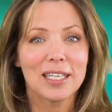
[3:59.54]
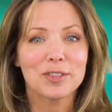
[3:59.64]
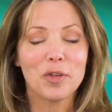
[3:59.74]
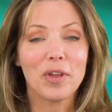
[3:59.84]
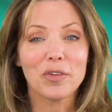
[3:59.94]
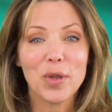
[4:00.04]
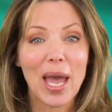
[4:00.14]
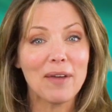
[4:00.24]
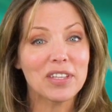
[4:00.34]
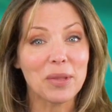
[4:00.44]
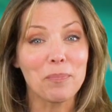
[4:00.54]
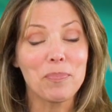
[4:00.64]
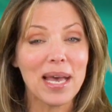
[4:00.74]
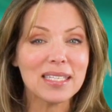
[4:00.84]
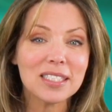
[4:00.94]
So there you have it, the
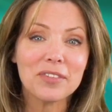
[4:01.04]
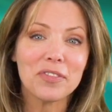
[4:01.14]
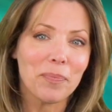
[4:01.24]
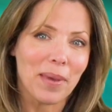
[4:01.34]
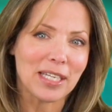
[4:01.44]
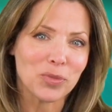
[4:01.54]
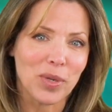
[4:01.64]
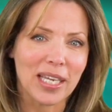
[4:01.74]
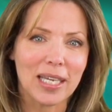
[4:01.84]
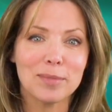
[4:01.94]
best of the best when it